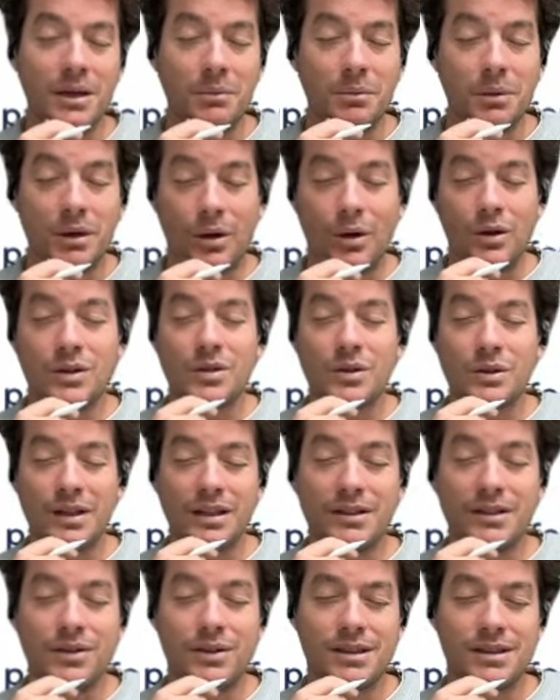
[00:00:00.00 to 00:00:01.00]
But also
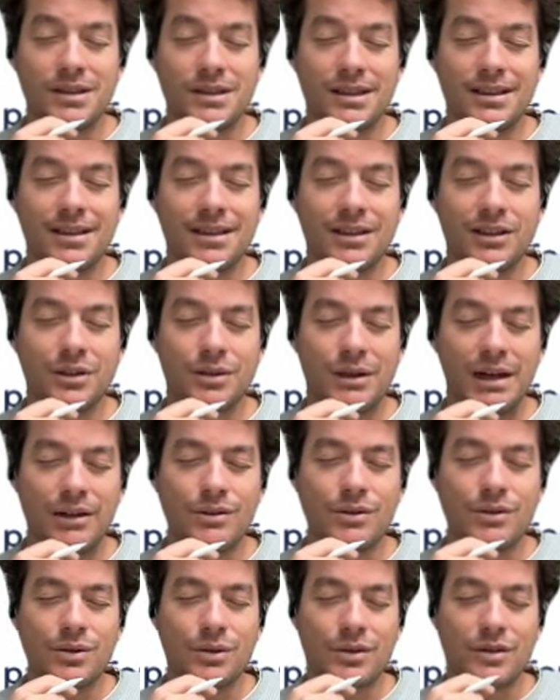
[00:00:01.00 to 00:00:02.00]
interesting that
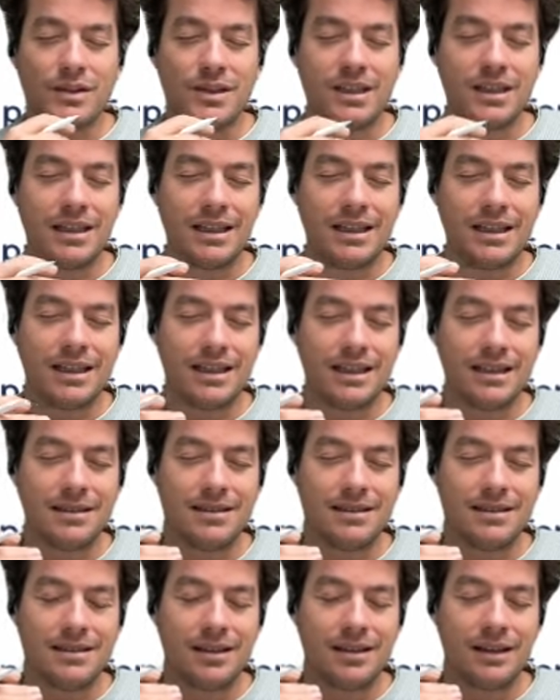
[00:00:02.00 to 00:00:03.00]
crowdsourcing
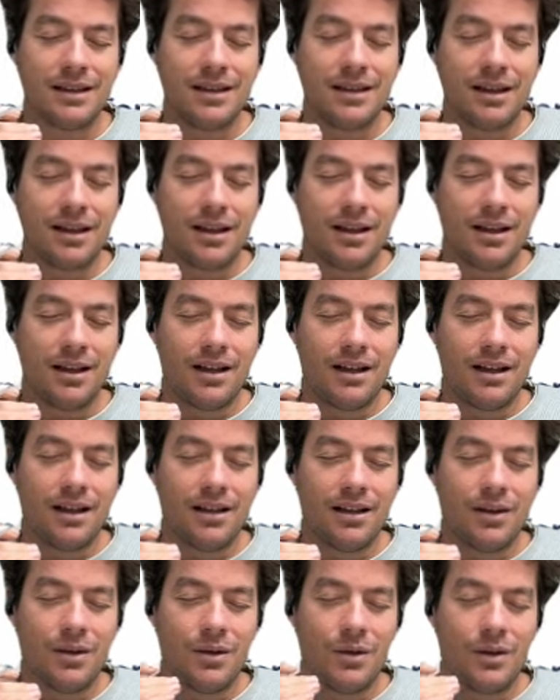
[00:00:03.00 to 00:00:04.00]
is
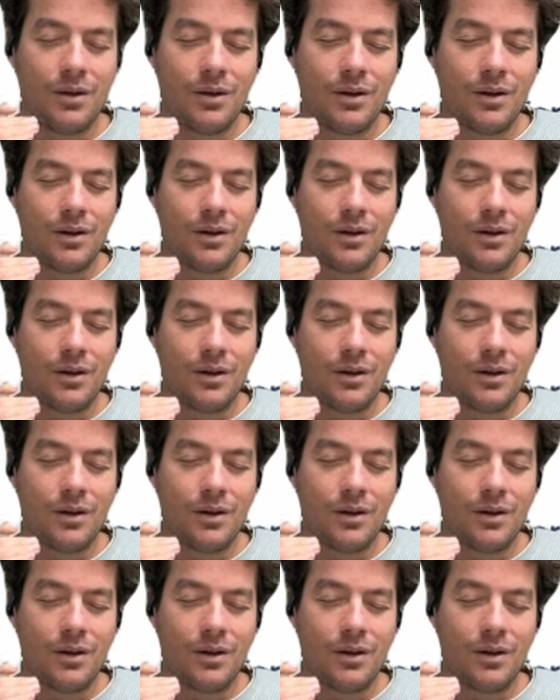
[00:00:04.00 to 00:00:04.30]
you,